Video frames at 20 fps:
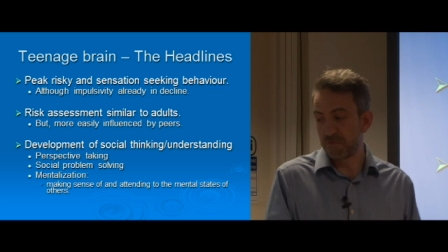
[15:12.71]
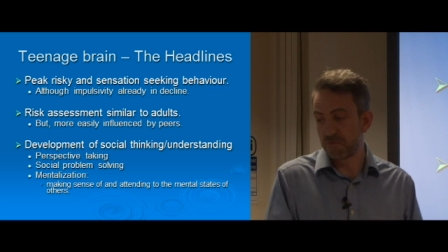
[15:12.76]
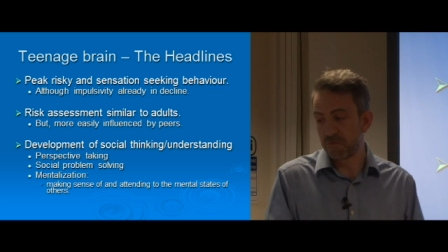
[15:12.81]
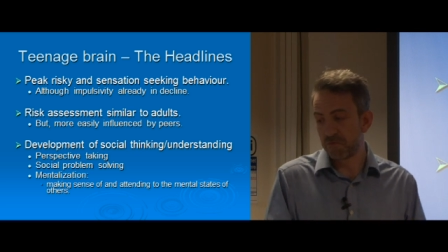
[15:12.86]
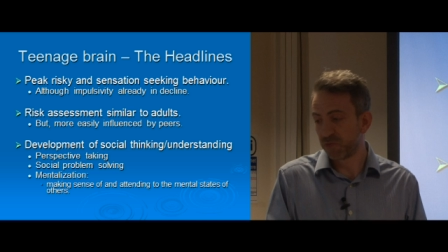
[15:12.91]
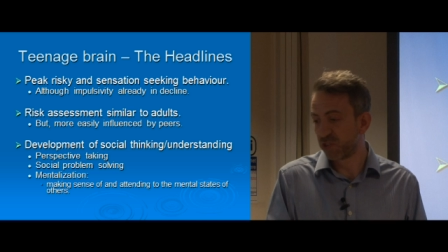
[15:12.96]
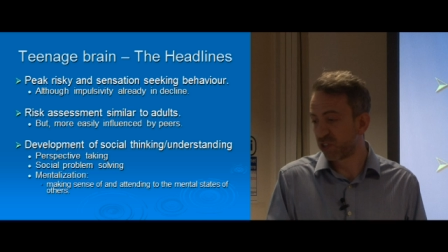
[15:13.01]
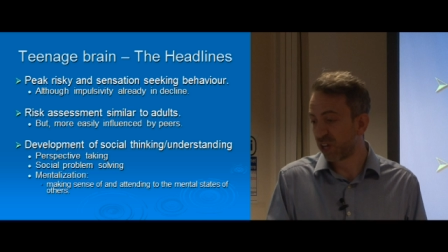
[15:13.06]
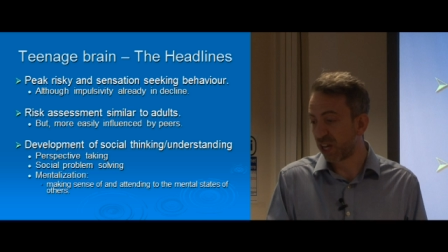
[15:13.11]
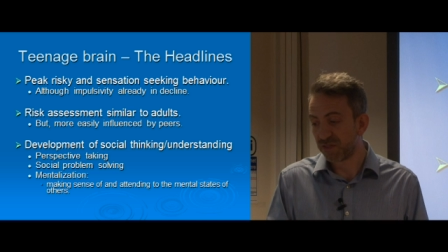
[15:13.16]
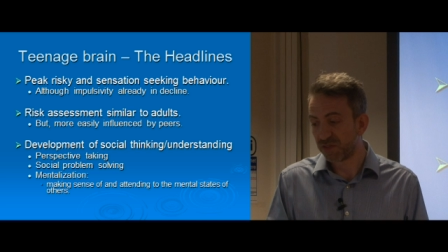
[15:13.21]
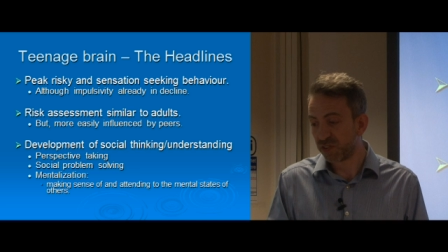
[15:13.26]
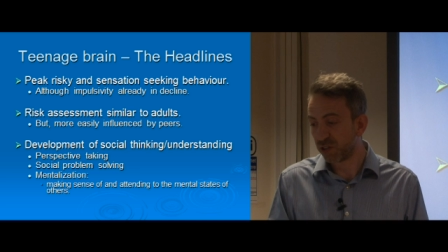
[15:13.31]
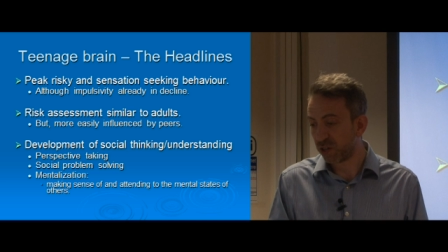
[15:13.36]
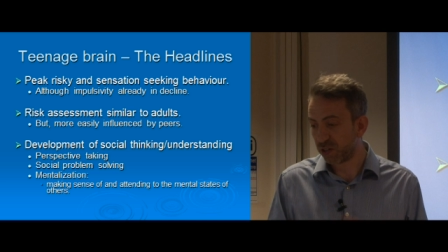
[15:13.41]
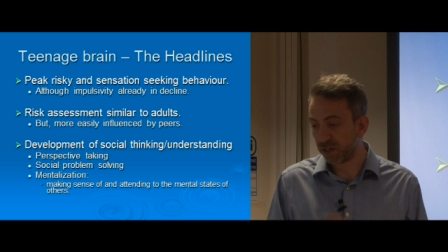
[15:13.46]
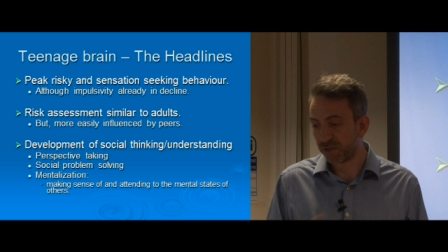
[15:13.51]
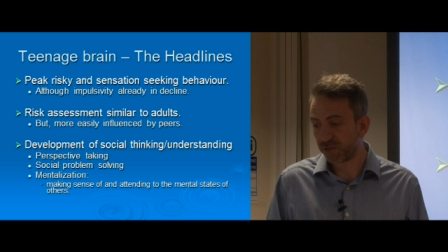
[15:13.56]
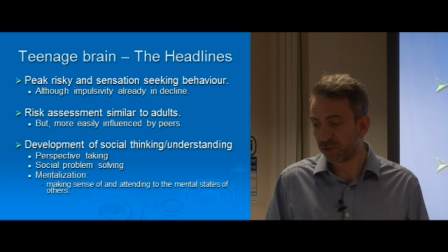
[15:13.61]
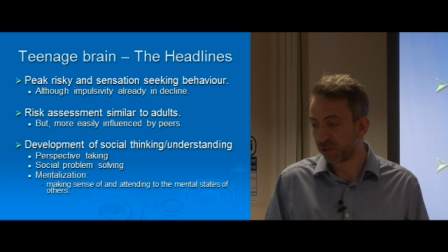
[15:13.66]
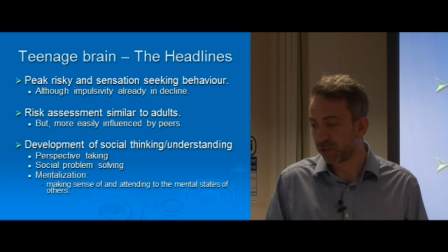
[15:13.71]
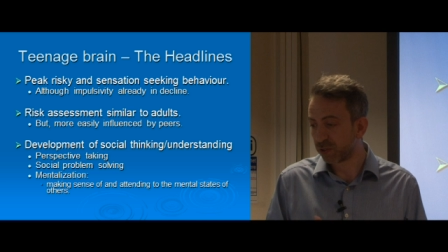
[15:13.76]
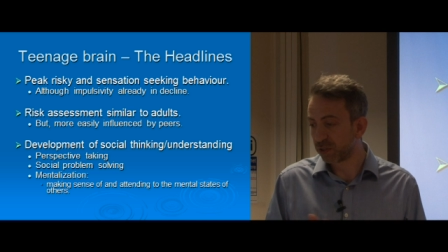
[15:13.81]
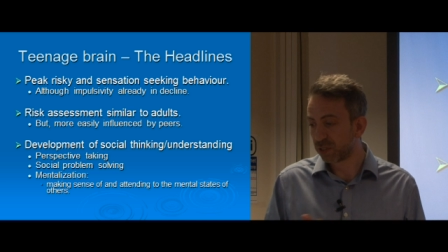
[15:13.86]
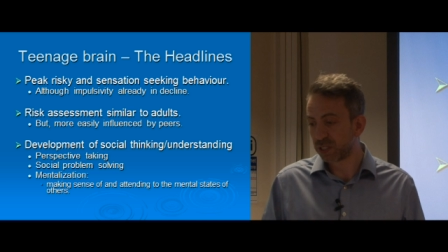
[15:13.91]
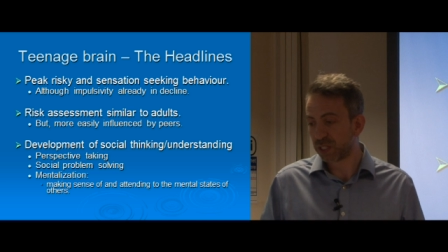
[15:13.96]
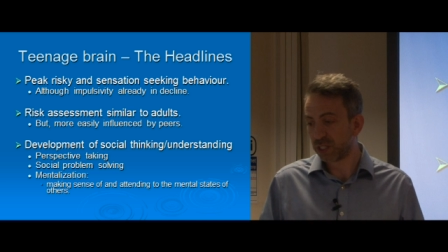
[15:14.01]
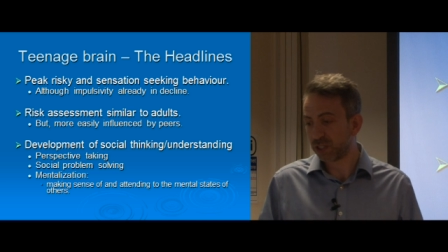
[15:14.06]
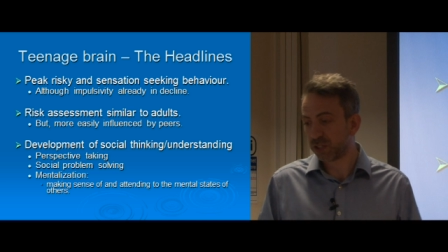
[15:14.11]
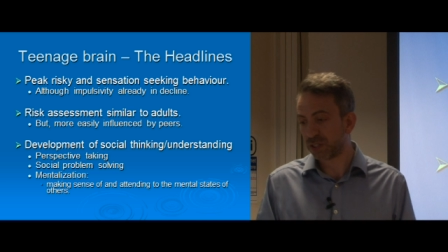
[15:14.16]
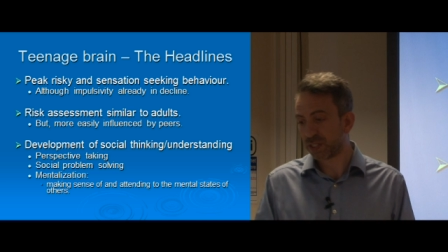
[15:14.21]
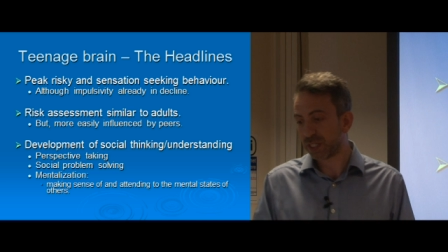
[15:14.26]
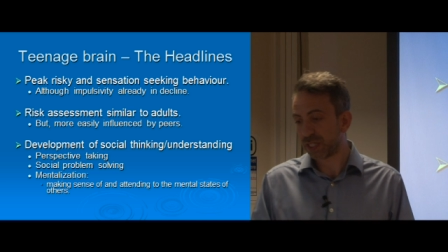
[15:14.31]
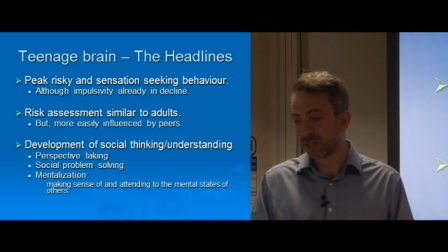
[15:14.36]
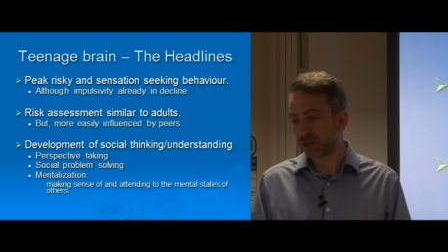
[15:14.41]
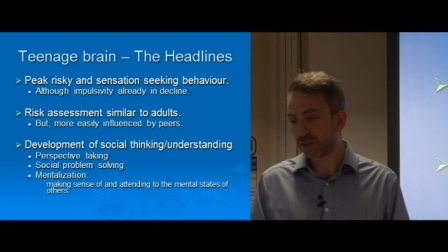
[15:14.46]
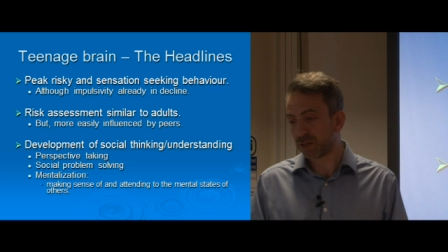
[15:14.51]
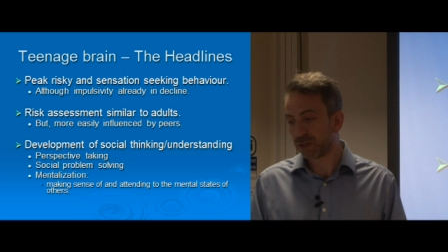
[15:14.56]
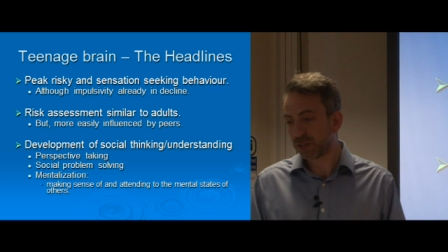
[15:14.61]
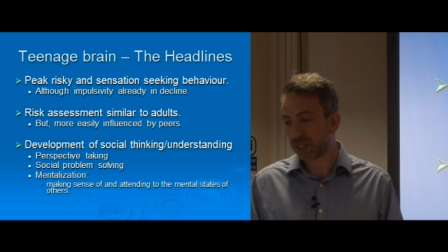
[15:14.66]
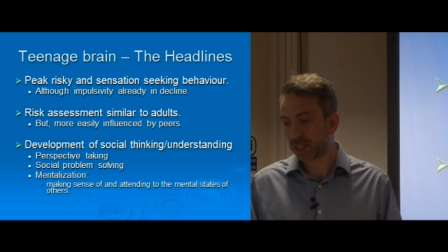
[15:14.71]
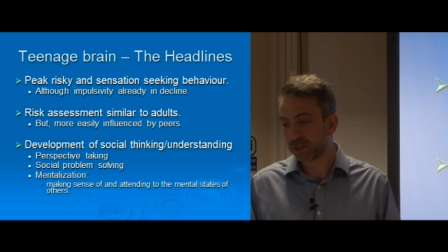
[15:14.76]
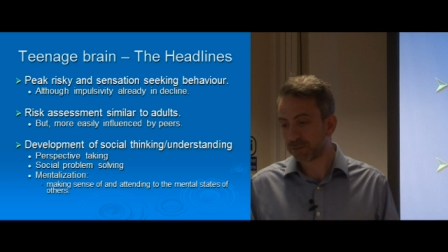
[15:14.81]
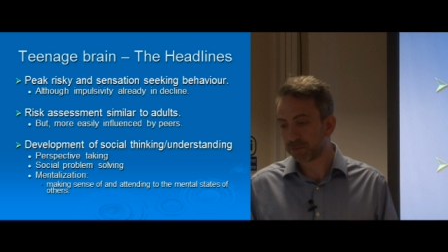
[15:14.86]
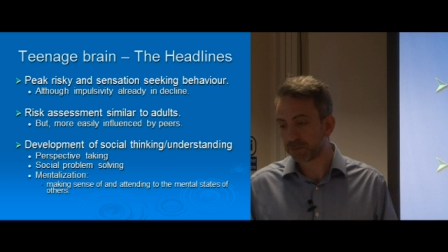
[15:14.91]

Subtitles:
safer, different decisions, that sort of thing.